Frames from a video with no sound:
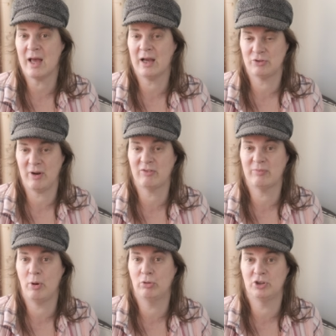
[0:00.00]
actual
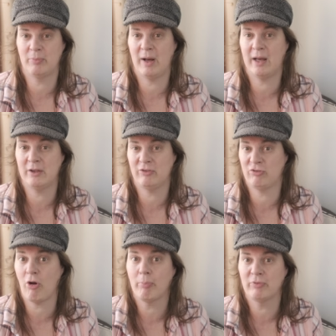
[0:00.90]
exposure by
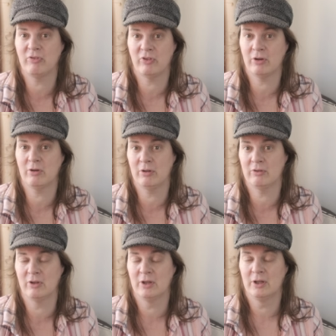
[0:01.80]
stops as they're called